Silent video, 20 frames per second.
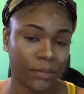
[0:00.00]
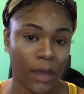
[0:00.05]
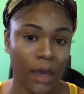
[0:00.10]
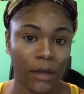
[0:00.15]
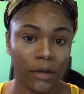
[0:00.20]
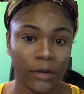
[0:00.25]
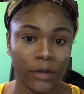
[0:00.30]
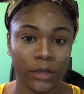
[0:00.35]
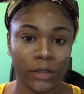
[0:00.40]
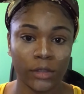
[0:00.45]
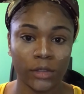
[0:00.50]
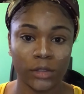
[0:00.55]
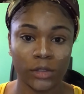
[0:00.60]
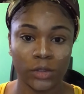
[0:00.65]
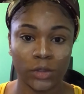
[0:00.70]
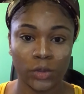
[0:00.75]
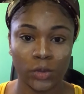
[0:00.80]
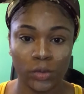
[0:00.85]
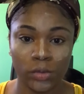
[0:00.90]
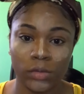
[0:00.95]
powder is
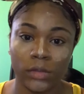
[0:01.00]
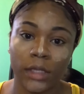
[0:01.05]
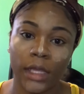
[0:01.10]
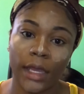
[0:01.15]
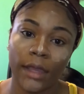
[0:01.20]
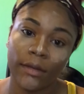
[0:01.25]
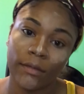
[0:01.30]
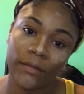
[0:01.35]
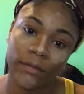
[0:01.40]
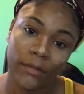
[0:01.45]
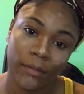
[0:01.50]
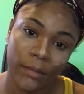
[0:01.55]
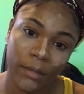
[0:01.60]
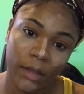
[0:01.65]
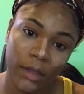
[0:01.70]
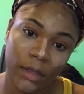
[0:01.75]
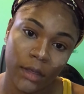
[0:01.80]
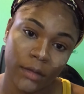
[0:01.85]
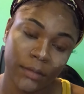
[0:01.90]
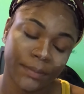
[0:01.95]
too light for
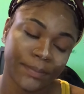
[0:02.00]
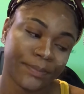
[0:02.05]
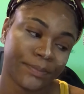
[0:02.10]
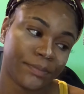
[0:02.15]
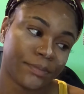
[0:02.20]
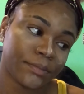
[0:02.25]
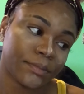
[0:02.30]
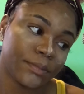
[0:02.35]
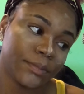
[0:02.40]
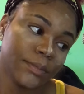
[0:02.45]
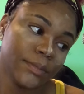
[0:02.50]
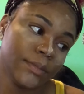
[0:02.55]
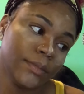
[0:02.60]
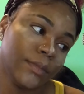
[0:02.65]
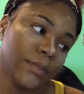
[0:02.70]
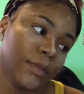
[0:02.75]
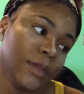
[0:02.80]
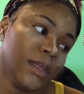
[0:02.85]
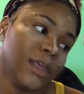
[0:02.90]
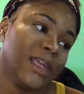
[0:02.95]
me
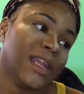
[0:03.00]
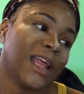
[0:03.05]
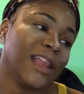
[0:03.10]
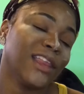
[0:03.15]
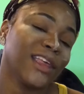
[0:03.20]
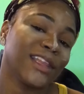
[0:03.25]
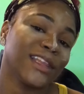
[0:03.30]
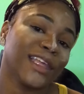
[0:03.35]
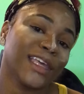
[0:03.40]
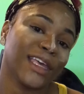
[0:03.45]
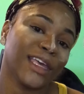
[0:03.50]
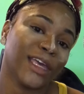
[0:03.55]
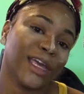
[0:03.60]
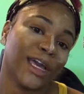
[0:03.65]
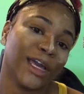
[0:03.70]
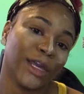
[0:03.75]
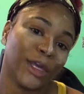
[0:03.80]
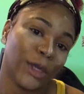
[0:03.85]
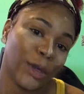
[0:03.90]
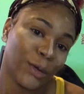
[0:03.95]
and I look like
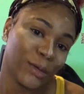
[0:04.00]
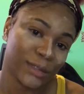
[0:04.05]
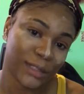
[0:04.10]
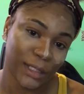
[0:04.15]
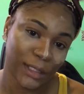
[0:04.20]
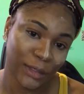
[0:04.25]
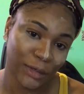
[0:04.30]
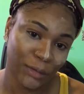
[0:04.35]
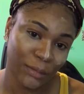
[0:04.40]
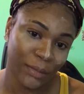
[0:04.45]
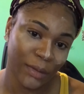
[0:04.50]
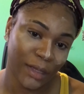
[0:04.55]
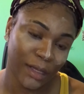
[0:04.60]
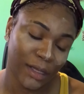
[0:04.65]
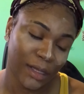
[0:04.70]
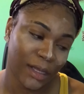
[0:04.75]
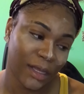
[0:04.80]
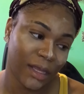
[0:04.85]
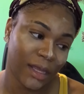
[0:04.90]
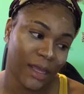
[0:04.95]
a ghost a little bit,
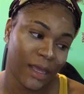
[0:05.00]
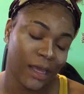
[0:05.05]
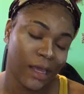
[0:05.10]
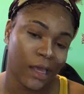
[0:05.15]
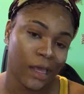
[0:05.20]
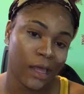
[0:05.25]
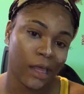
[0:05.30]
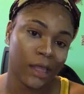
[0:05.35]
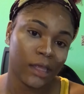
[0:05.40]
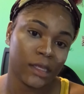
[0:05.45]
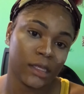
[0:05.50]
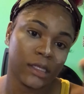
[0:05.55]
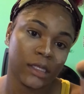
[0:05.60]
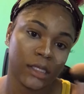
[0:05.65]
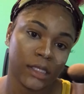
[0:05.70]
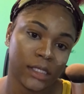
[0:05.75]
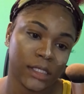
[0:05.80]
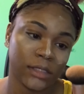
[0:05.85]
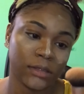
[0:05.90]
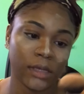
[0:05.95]

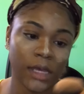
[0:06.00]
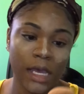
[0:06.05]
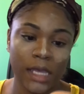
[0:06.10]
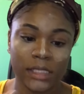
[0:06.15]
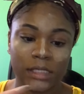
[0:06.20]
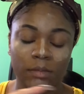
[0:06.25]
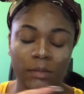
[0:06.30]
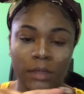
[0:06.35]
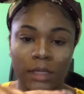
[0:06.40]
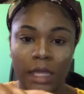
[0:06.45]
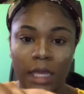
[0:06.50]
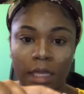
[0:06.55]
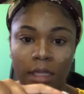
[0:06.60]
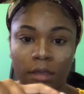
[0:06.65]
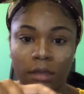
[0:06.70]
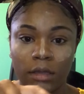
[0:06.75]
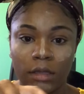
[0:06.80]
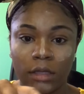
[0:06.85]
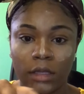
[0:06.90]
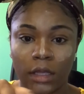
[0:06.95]
it still has some of that
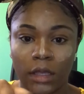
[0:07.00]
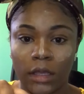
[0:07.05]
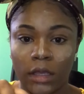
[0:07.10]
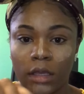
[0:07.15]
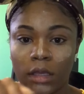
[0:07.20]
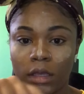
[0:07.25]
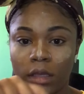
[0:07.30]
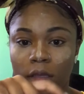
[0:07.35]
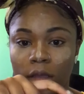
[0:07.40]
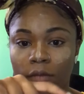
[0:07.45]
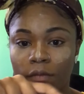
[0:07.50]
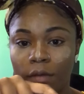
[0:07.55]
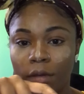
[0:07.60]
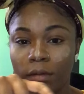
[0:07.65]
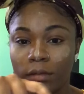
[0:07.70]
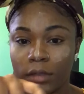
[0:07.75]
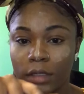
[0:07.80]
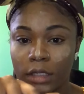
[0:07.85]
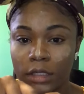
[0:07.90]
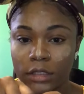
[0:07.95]
like
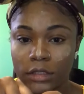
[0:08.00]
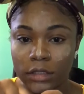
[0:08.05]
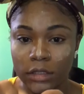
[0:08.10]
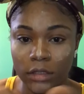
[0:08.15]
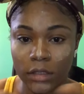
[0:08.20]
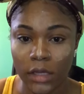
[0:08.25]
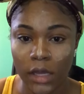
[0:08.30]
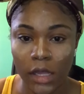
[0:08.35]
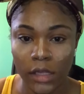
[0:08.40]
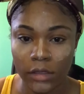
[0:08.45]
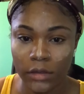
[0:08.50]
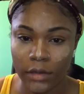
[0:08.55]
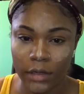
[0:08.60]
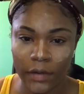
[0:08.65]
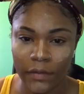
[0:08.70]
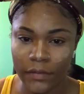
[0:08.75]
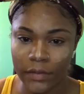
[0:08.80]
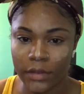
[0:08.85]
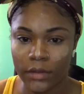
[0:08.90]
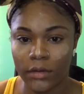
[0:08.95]
foundation color and
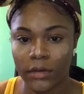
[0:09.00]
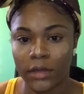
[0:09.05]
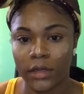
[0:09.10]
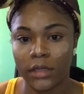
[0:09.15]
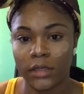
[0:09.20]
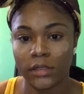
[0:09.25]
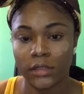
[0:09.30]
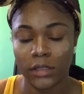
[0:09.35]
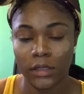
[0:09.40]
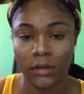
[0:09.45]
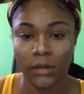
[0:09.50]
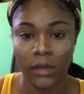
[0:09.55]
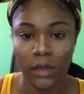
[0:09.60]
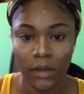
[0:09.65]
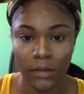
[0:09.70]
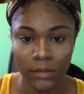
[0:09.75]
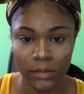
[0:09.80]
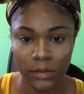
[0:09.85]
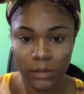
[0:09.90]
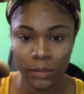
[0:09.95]
everything on it, so it
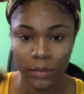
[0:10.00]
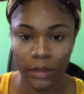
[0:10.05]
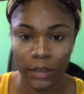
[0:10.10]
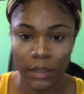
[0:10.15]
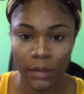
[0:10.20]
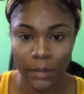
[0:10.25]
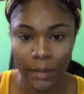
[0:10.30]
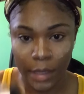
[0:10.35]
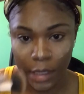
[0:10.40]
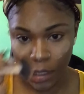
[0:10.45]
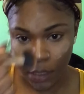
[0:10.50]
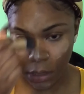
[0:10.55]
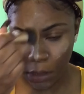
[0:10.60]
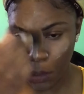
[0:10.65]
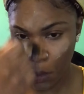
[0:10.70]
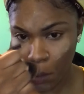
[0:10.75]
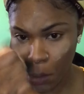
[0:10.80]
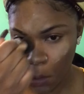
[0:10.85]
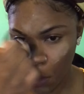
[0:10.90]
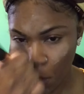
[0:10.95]
helps blend it back
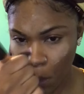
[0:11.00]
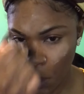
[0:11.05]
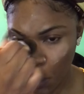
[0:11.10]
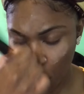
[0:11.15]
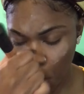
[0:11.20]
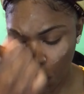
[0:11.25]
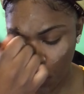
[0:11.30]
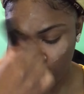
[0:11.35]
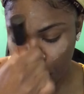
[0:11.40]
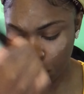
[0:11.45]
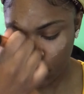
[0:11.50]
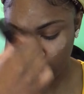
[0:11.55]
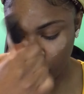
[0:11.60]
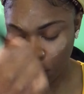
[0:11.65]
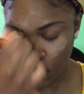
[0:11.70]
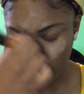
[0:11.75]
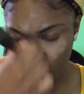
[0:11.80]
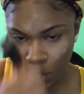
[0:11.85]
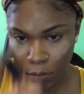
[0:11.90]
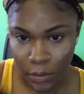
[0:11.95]
to
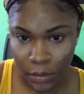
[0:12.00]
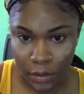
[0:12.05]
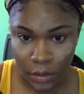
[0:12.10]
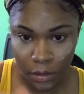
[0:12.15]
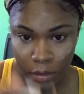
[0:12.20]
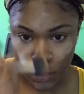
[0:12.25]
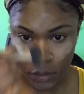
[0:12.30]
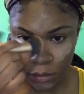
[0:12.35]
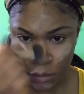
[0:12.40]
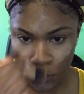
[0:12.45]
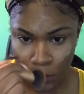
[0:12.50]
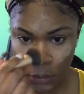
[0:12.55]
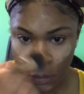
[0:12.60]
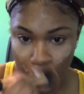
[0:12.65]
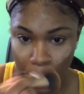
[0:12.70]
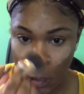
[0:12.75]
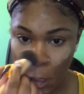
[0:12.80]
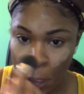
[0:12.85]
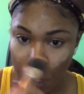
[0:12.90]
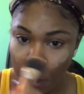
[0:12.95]
what it really needs to
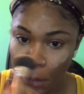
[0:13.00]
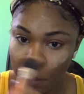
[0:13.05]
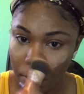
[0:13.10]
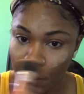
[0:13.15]
look like.